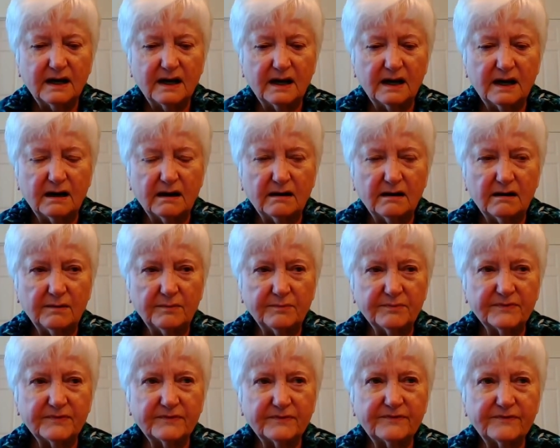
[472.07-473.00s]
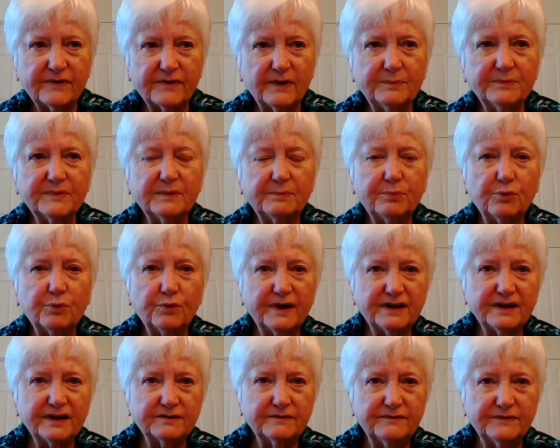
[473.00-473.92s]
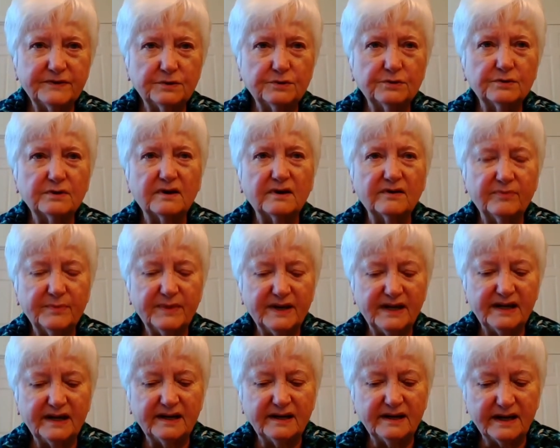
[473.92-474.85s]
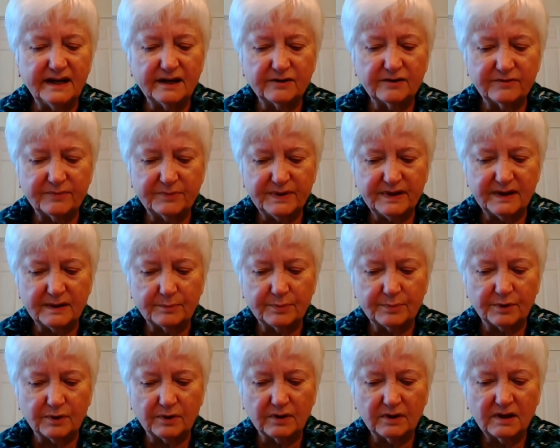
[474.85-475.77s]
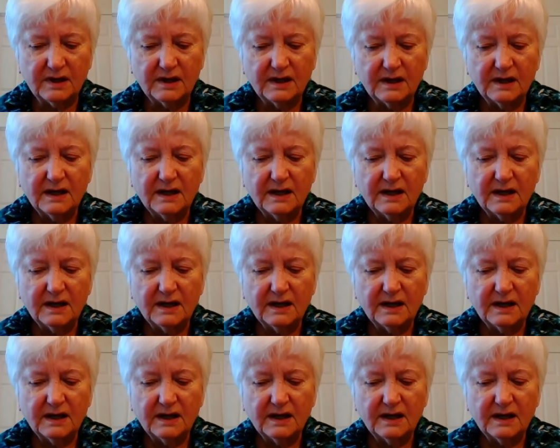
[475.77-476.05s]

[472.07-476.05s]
from the point of view of many Native people